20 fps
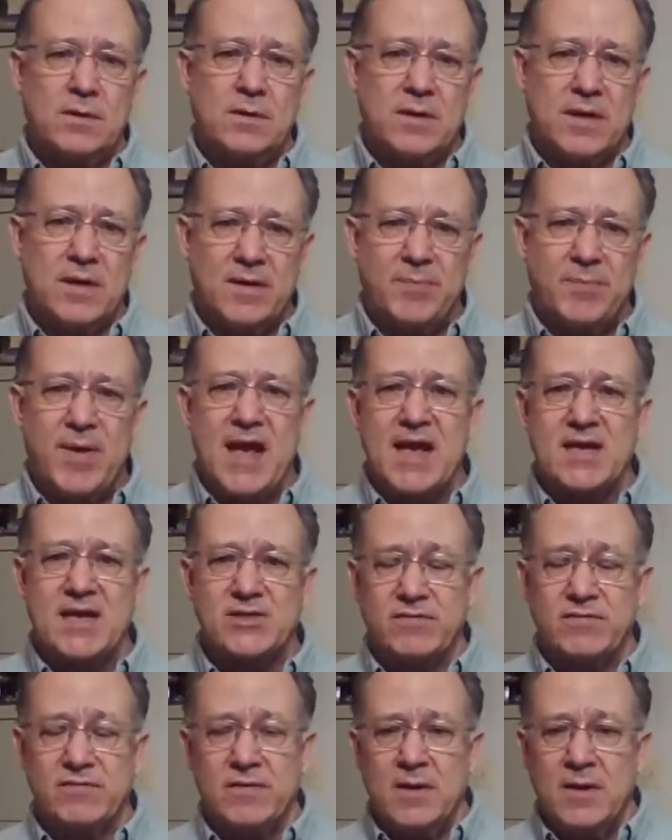
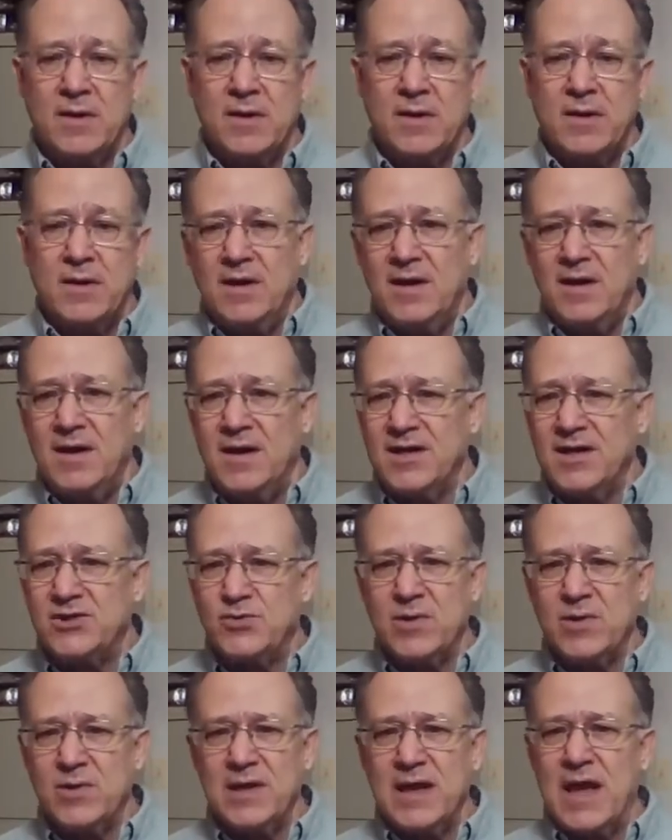Onpassive, and it's
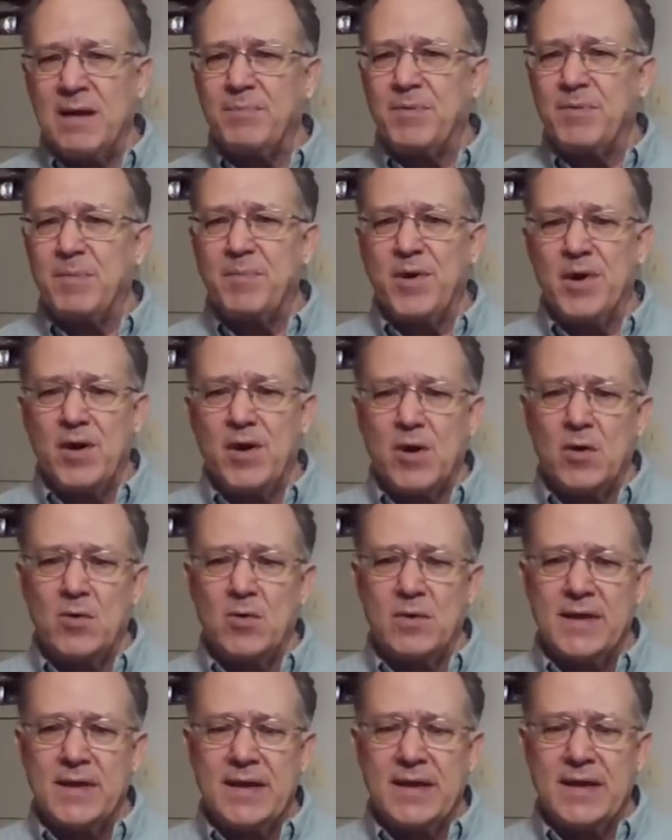really
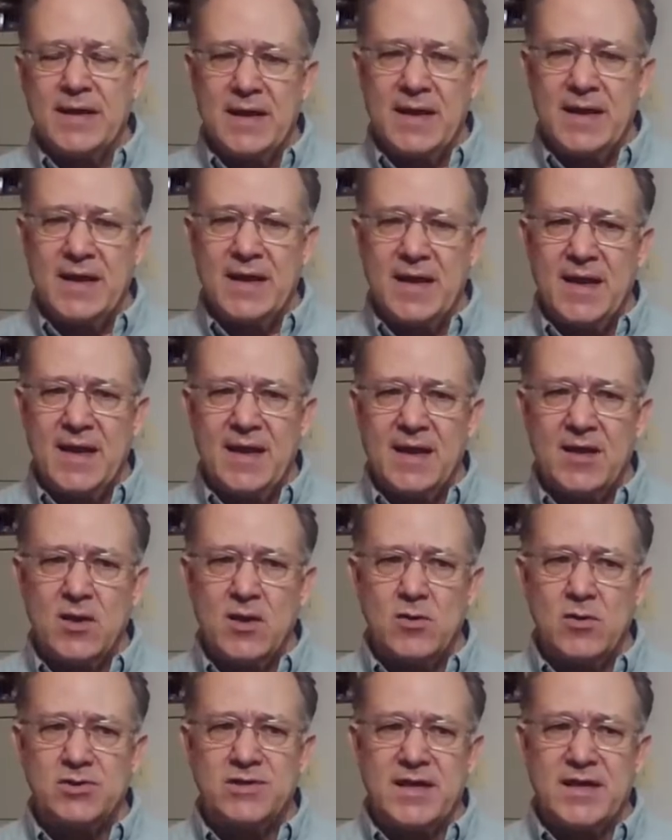apropos, and it
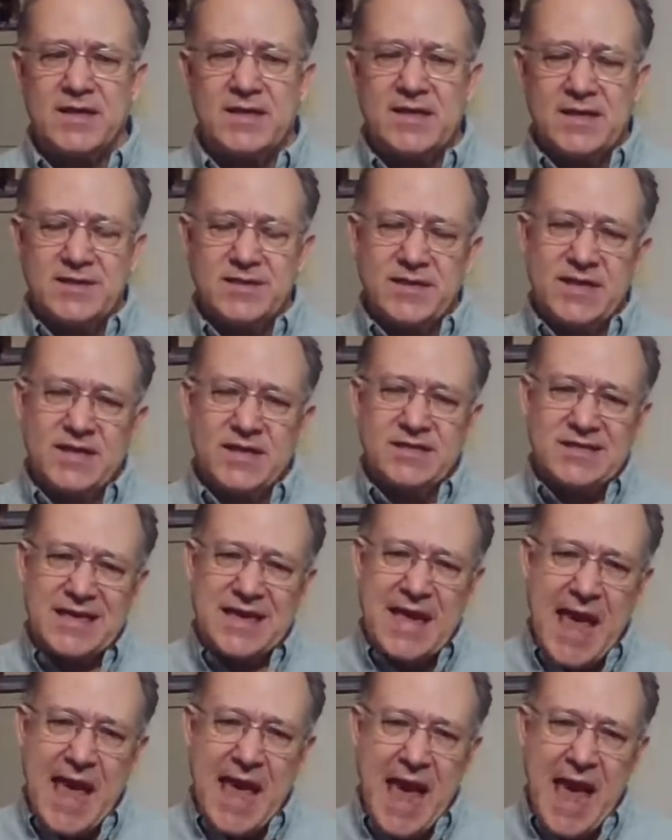goes like this. It's
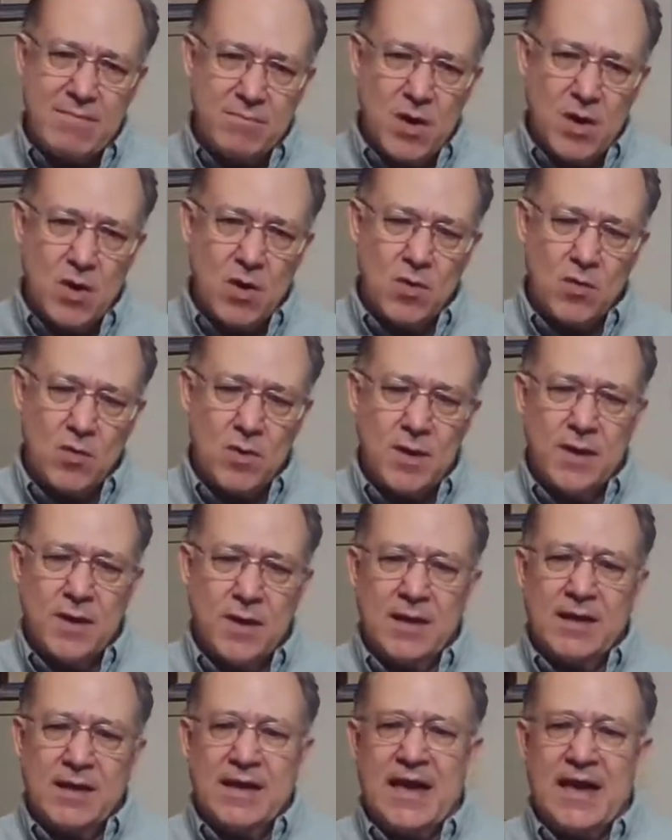CATMO,
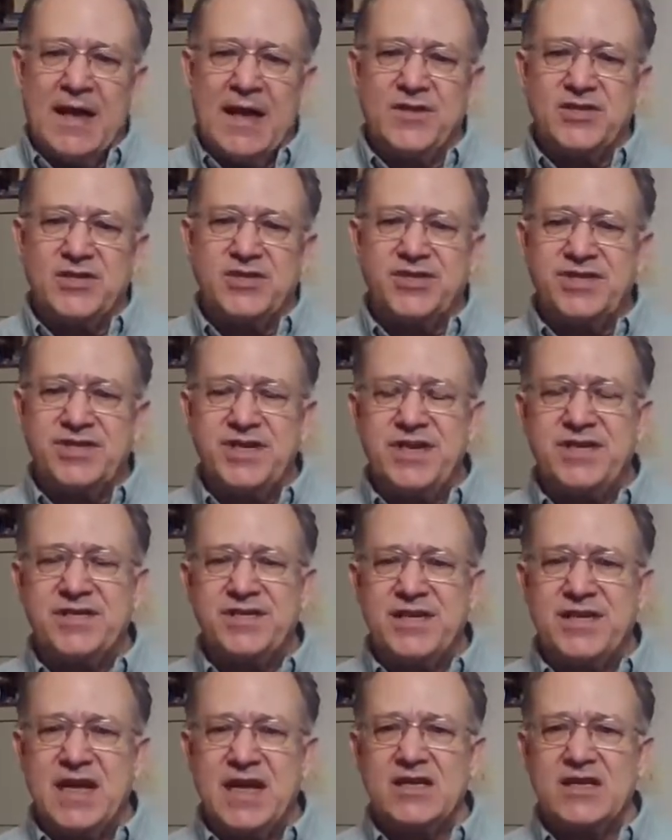and the C
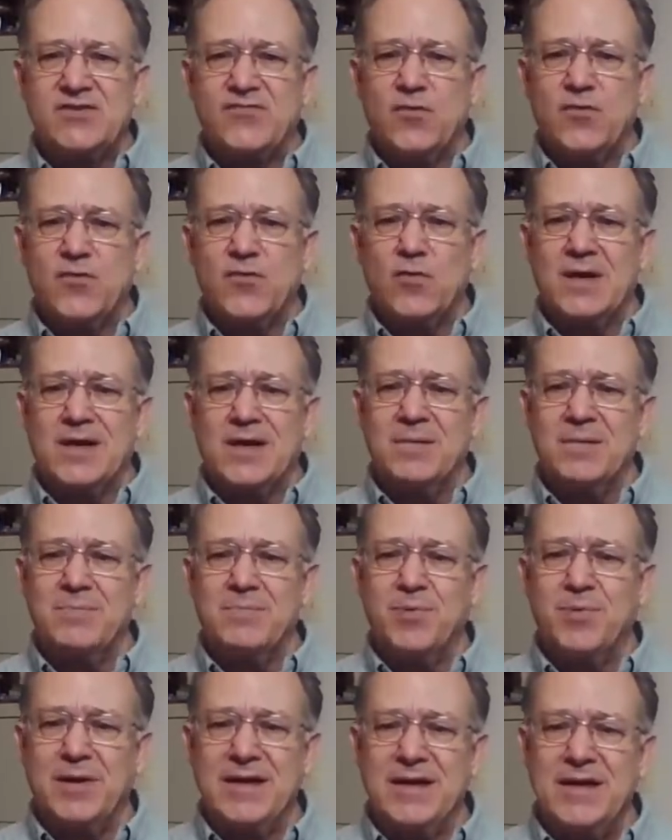stands for a
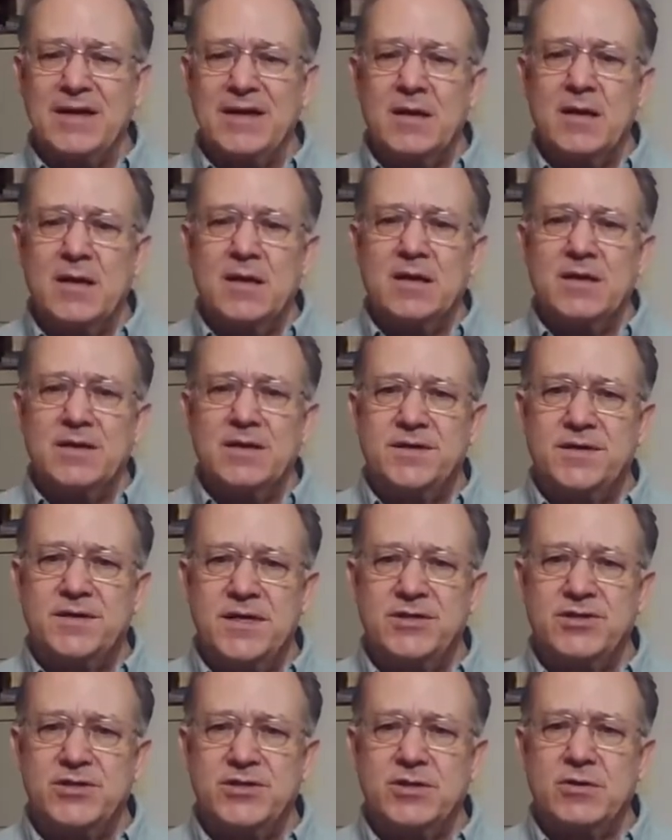complete
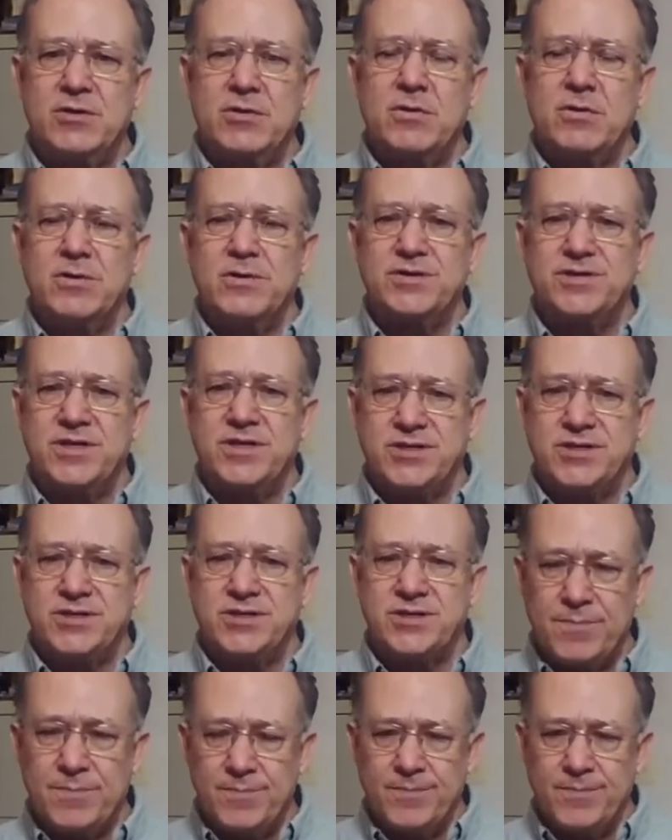digital
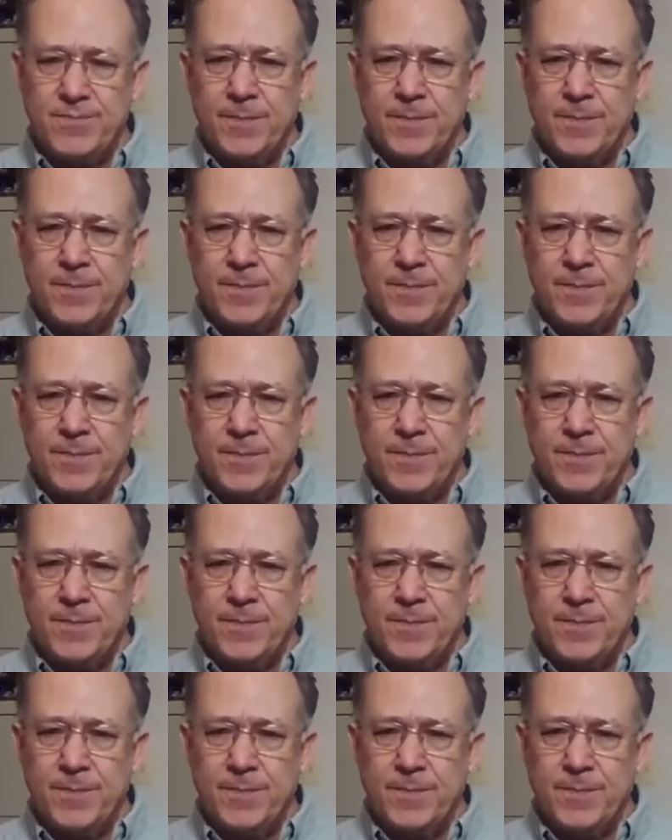system,